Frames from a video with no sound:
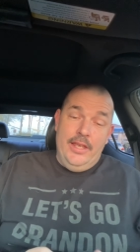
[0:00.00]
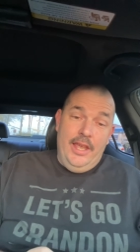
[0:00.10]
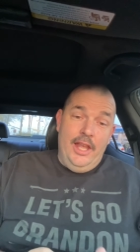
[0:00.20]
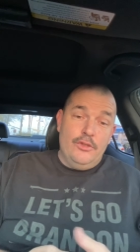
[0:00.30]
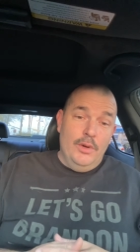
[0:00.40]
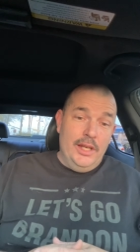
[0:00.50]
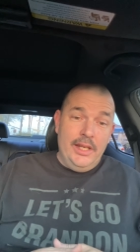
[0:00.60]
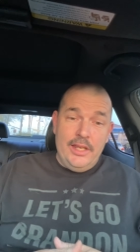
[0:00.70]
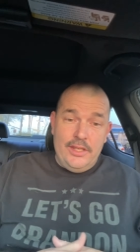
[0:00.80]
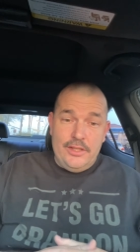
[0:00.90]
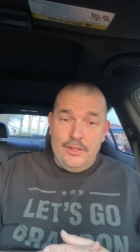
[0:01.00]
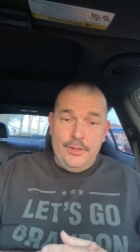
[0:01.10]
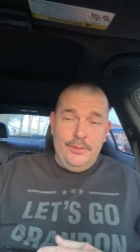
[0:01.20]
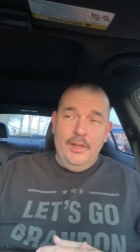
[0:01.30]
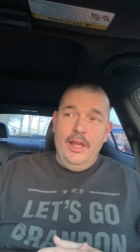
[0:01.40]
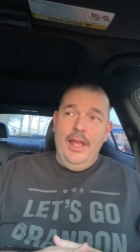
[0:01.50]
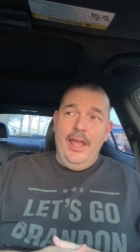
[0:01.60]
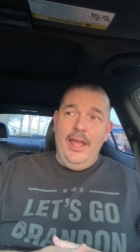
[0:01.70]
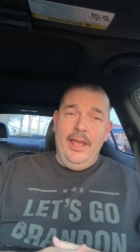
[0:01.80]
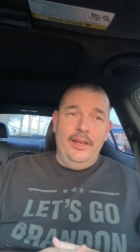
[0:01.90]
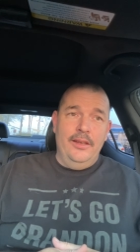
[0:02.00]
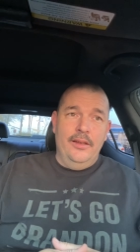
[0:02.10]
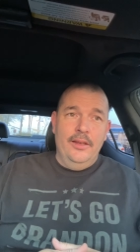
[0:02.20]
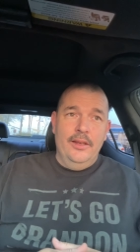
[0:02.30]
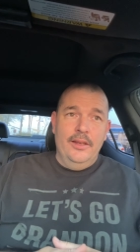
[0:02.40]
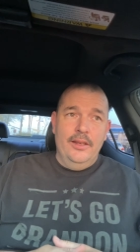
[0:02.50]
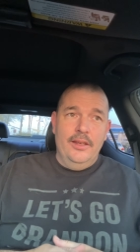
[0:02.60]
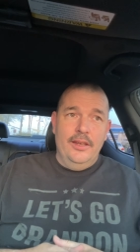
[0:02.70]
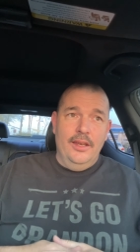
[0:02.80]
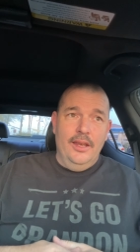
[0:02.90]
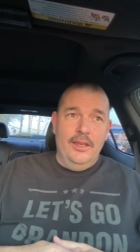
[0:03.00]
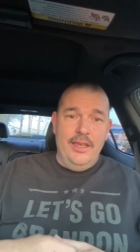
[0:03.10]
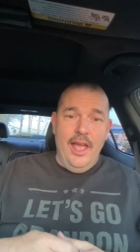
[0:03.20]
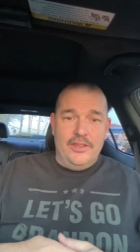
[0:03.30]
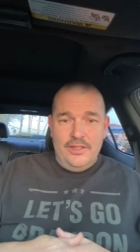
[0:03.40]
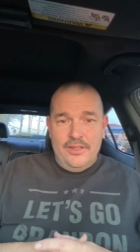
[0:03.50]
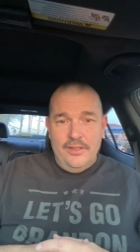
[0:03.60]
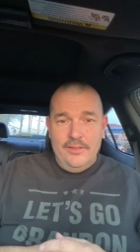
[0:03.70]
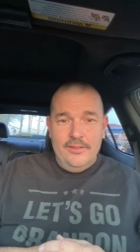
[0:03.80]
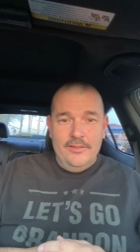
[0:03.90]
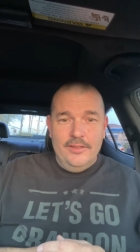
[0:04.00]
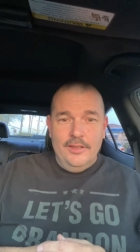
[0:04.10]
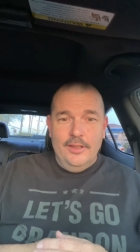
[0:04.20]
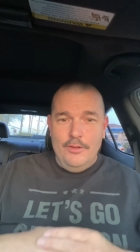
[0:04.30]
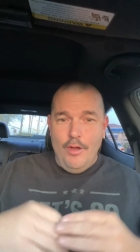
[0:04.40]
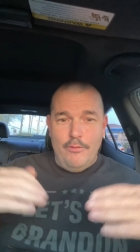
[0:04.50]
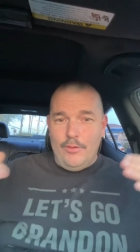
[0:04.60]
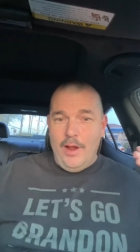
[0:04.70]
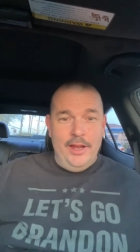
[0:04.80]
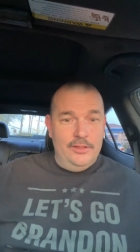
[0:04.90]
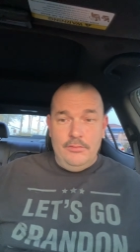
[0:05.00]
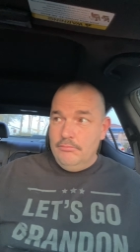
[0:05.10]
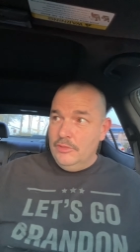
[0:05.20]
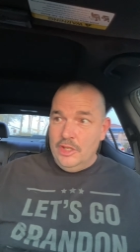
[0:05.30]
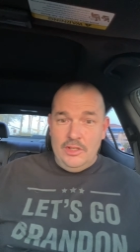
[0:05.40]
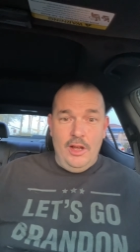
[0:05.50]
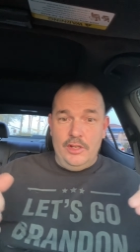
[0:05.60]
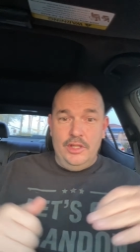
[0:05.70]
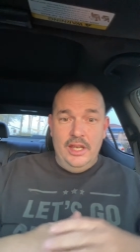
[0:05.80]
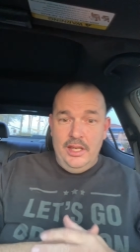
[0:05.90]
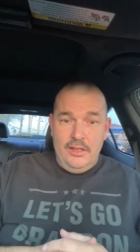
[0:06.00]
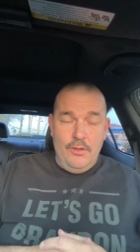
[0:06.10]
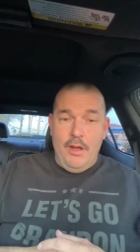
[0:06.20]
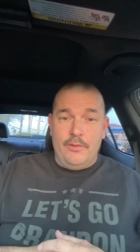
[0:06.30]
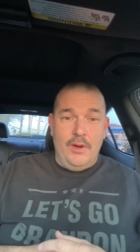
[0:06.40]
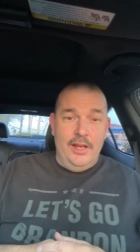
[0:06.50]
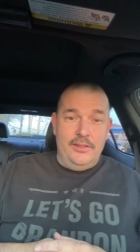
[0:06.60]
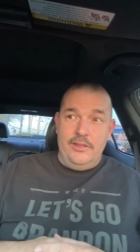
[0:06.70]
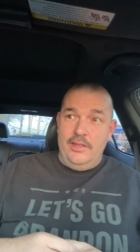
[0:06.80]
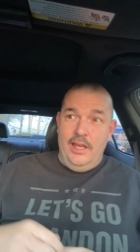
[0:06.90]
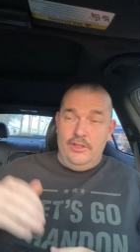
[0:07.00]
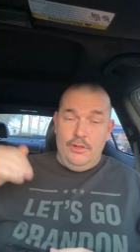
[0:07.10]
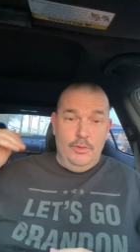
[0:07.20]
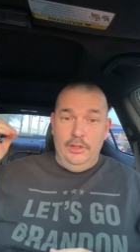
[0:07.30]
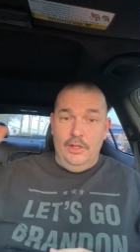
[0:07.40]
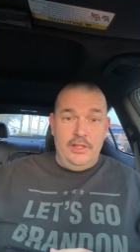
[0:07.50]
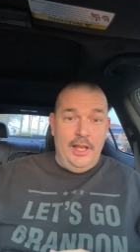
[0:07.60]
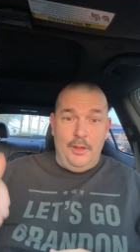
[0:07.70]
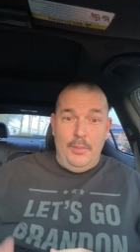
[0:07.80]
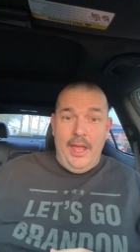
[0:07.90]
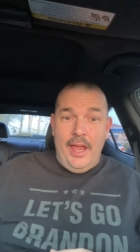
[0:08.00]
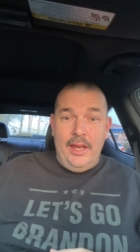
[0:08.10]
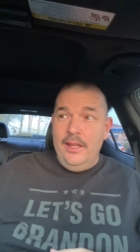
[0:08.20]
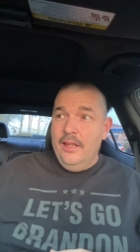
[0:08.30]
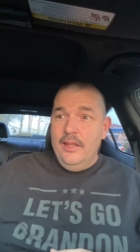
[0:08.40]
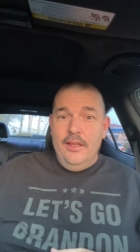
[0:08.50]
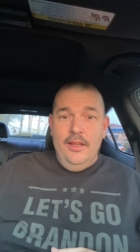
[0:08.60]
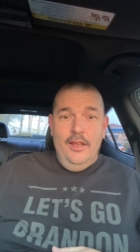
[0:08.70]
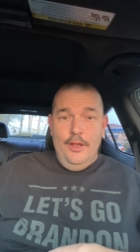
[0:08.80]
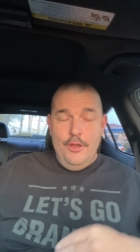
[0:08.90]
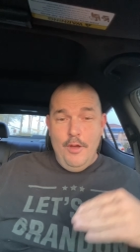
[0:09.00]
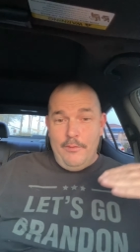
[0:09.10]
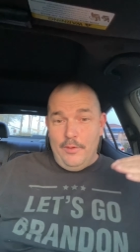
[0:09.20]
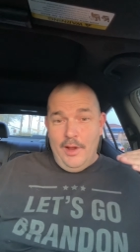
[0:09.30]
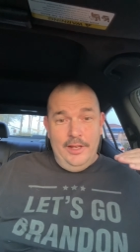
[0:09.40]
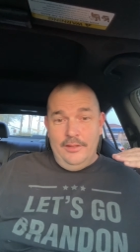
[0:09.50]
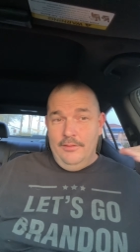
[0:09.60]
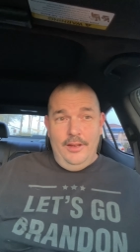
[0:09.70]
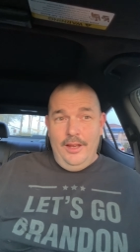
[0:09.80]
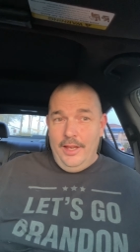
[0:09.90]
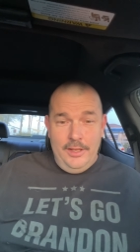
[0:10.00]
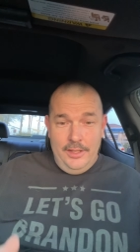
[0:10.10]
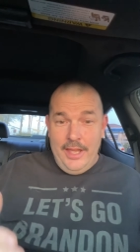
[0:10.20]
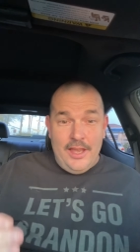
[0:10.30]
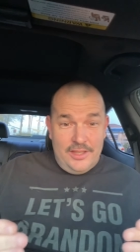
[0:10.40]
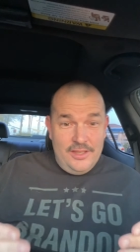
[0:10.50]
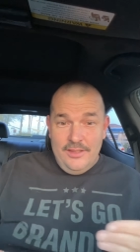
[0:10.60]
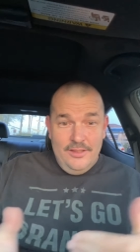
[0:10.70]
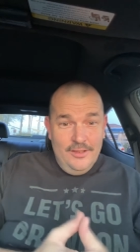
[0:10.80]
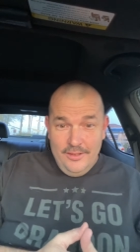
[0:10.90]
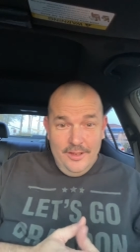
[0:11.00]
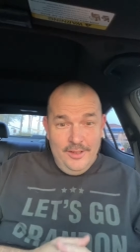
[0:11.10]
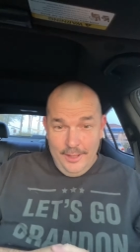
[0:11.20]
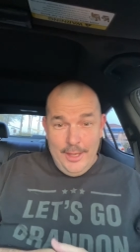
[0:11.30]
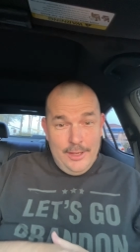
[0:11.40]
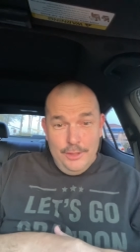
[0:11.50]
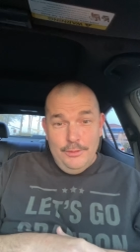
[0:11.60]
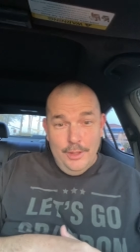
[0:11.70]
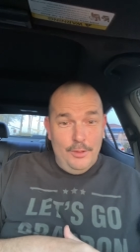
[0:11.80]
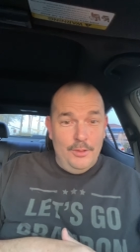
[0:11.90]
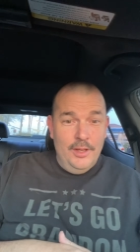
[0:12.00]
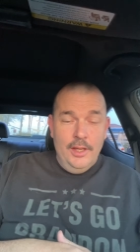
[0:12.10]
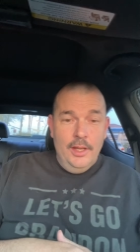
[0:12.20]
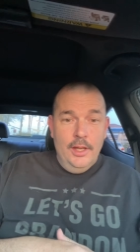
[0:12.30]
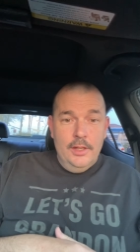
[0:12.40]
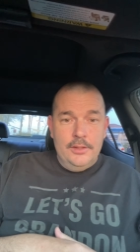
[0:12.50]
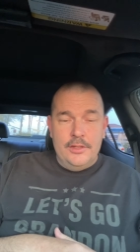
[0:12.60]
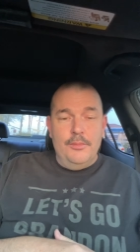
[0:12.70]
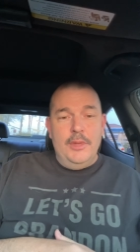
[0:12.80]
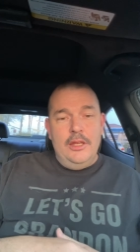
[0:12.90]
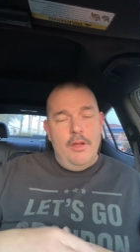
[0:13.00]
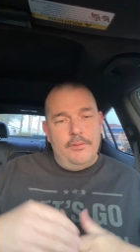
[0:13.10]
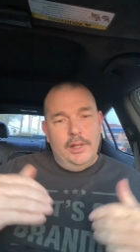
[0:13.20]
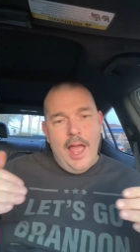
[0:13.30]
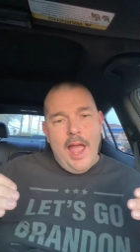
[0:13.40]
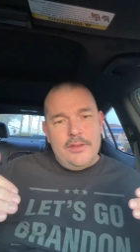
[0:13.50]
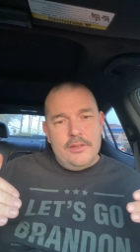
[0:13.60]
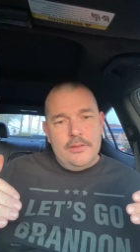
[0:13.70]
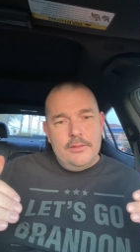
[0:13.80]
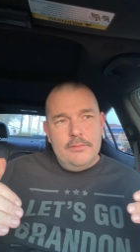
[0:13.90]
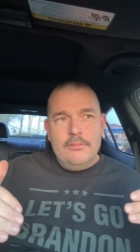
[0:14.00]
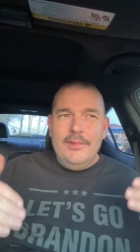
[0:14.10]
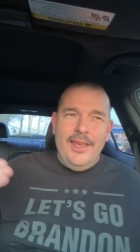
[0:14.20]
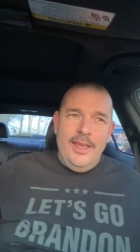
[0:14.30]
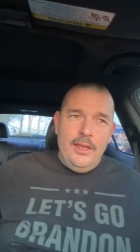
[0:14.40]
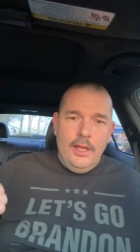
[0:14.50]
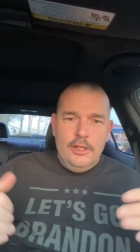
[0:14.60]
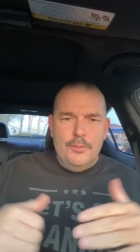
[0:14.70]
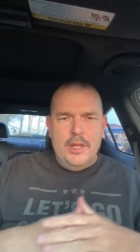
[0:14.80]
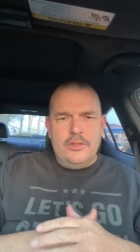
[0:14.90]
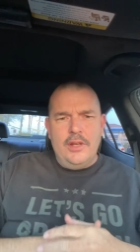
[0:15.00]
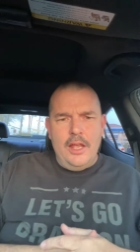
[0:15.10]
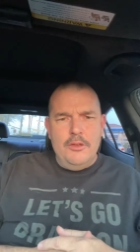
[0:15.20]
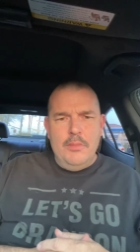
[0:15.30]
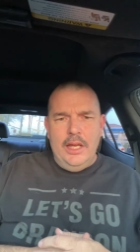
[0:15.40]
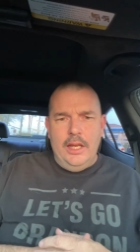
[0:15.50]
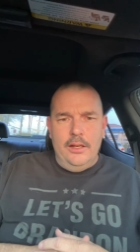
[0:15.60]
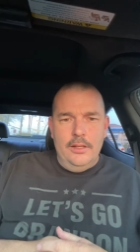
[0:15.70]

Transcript: it's what it is, dude. And yes, you have a right to talk shit. You have a right to say someone looks like a man. You have a right. Eh, yes, Yes, you do. Does it mean you have class? Eh, depends on how you mean it.